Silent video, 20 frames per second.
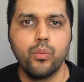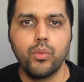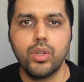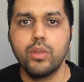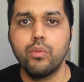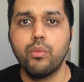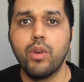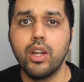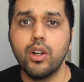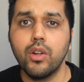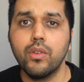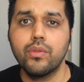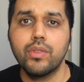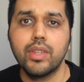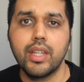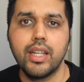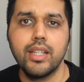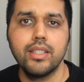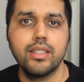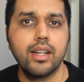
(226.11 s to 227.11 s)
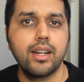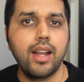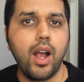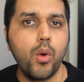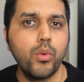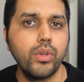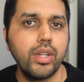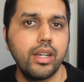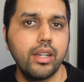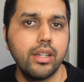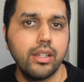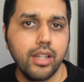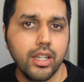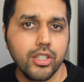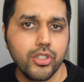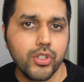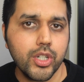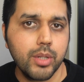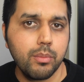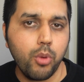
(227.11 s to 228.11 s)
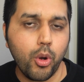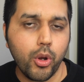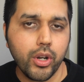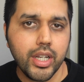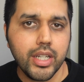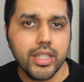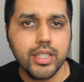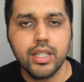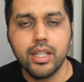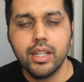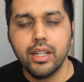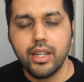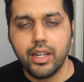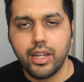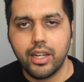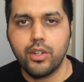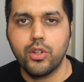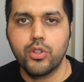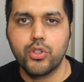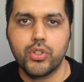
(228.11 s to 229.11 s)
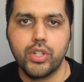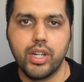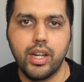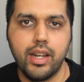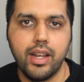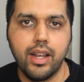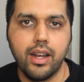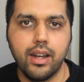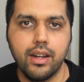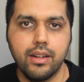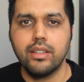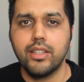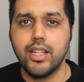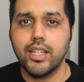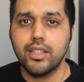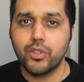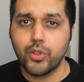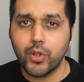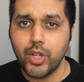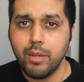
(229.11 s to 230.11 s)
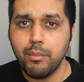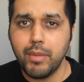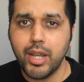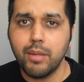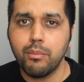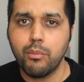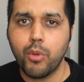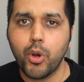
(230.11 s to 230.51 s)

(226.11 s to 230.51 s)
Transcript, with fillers: with one of these accounting industry bodies in Australia. There are three main